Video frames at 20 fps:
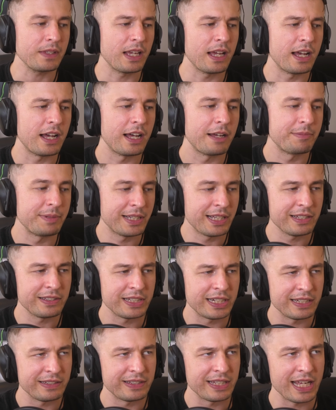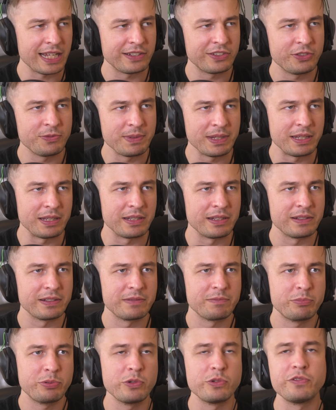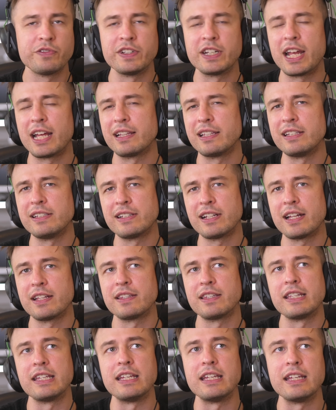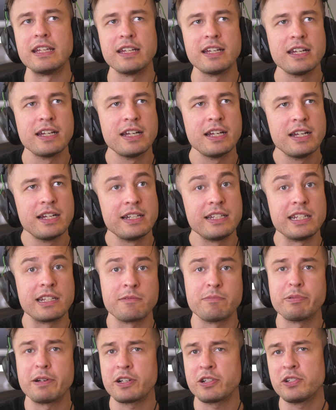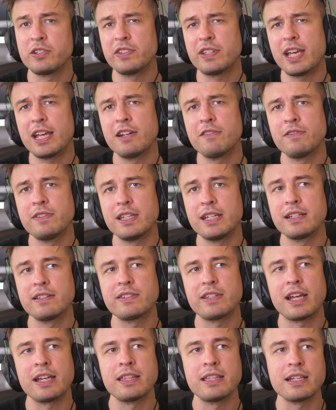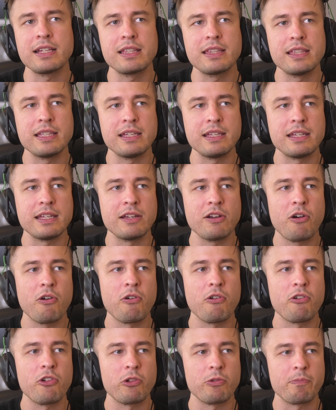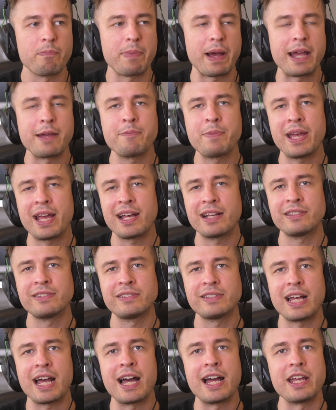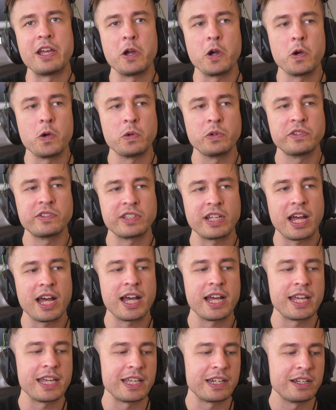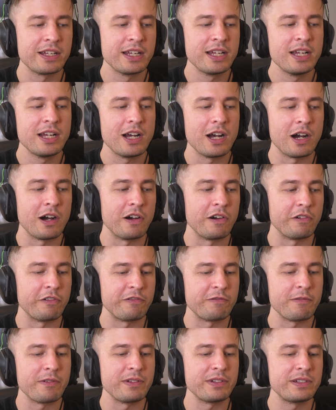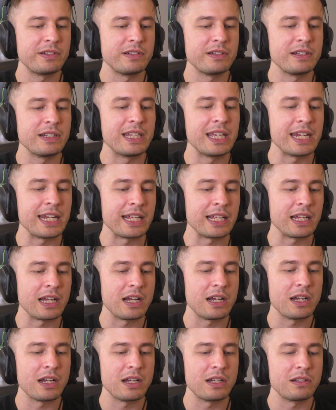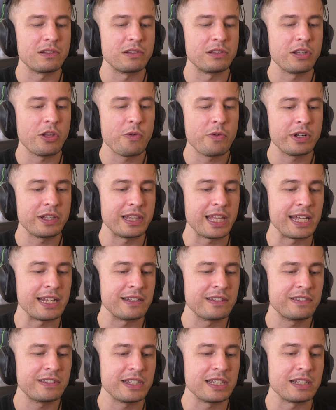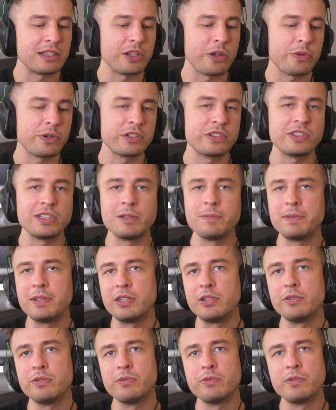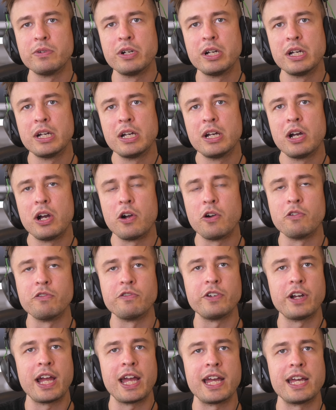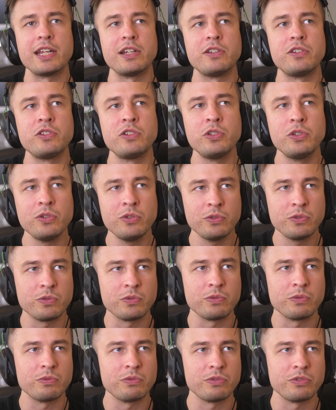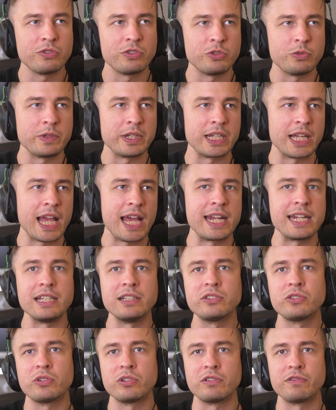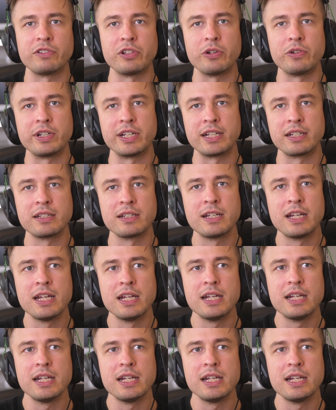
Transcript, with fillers: uh, because it is yet to be proven, at least on the decompression side of things. I think the whole bypass IO side of getting lower latency, lower CPU overhead to doing any sort of loading